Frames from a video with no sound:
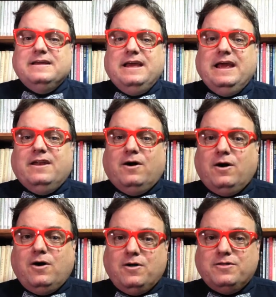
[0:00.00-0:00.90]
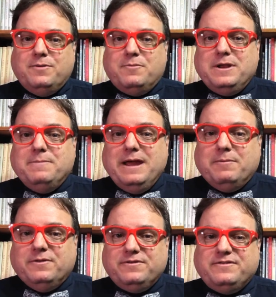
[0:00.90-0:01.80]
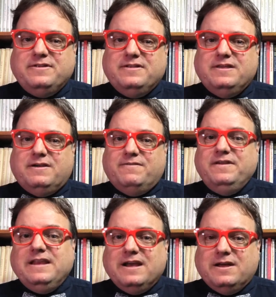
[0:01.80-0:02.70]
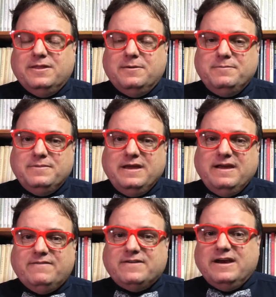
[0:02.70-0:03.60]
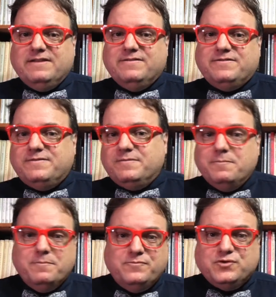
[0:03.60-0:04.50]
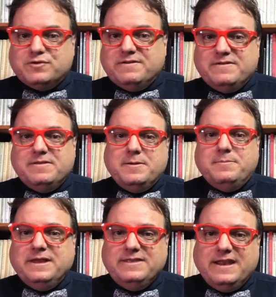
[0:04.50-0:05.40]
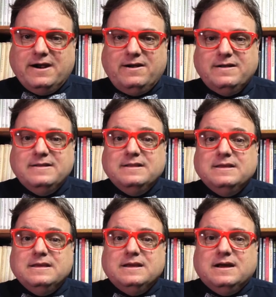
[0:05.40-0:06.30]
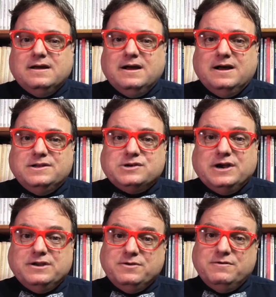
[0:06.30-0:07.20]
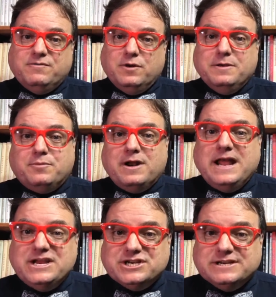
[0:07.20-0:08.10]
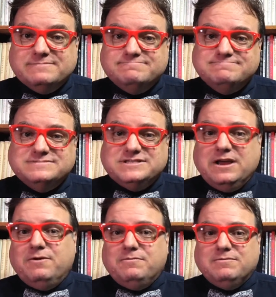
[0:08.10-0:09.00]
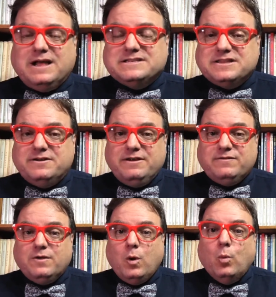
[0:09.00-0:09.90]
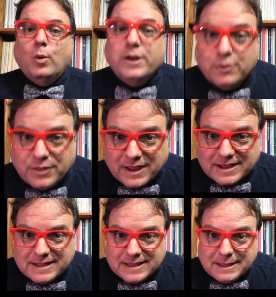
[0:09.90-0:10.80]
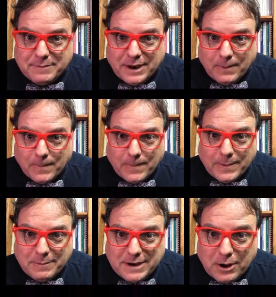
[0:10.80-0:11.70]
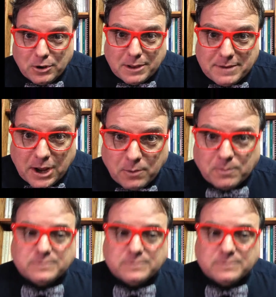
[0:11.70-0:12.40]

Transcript: and all the marine mammals that are feeding on them have kind of driven them in there, trying to avoid predation. So, lots of theories. What do you think? Let me know. Let me know. Let me know.